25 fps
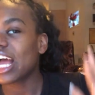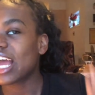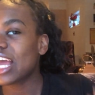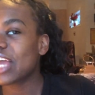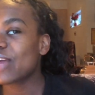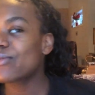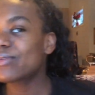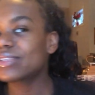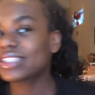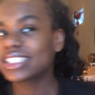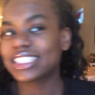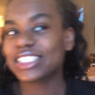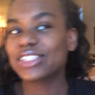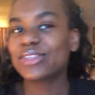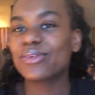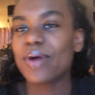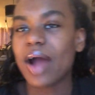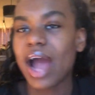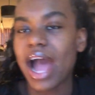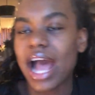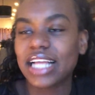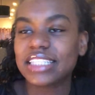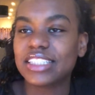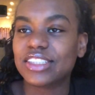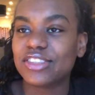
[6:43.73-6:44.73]
It was the year where
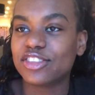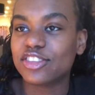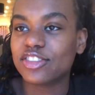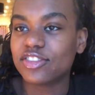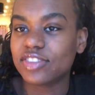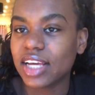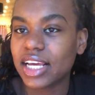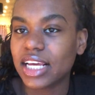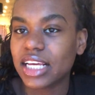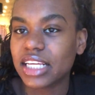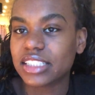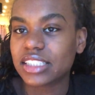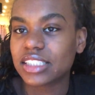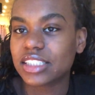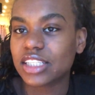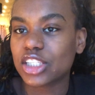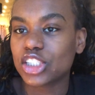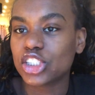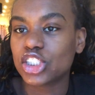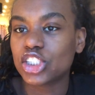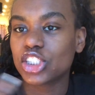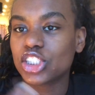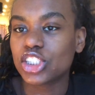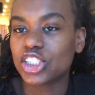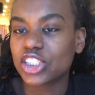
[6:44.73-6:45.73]
I had to face
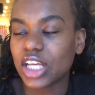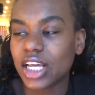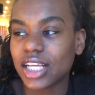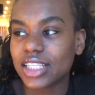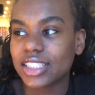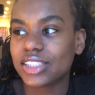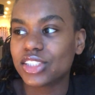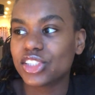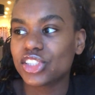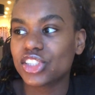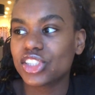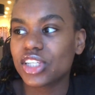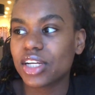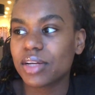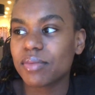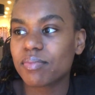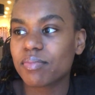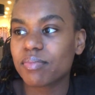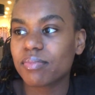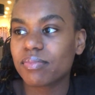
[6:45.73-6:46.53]
such